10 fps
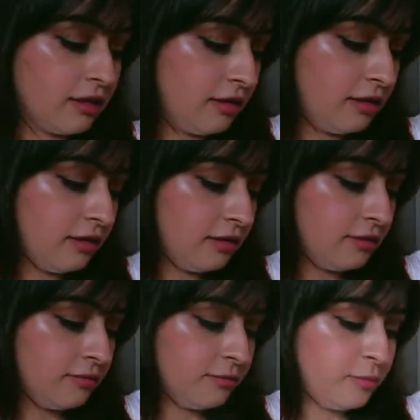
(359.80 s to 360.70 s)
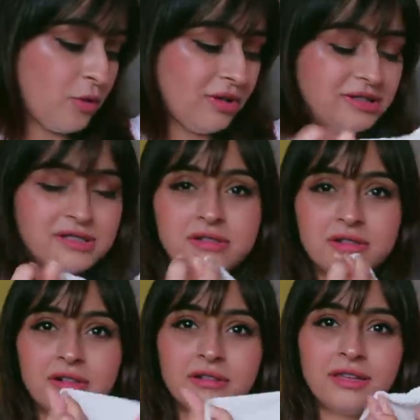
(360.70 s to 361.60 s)
a uh,
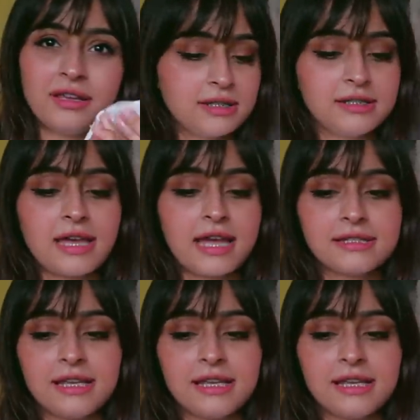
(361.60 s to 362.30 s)
polyester thing. It has